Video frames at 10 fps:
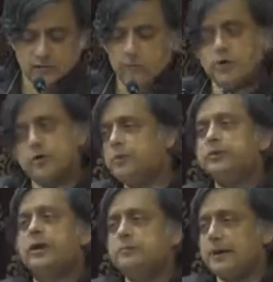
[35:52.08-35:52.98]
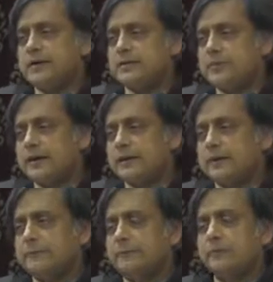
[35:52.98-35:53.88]
with or without party
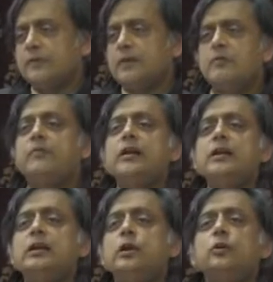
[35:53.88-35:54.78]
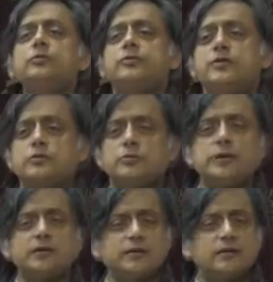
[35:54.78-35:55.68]
backing. They have a very low threshold.
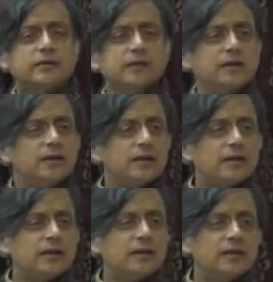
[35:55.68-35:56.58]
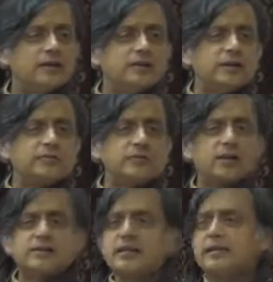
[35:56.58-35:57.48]
I think it's enough to
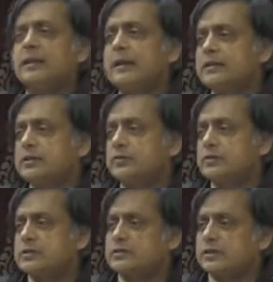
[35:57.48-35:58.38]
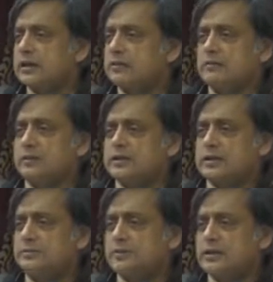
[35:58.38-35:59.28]
get 10 elected officials. It can even be
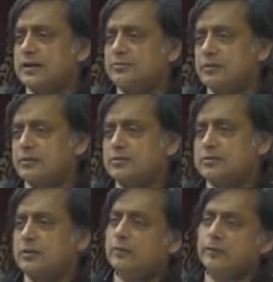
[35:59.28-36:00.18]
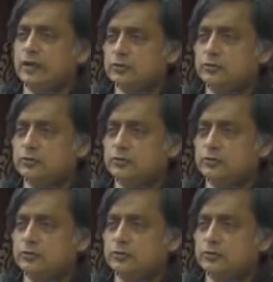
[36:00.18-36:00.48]
10 panchayat members to nominate you,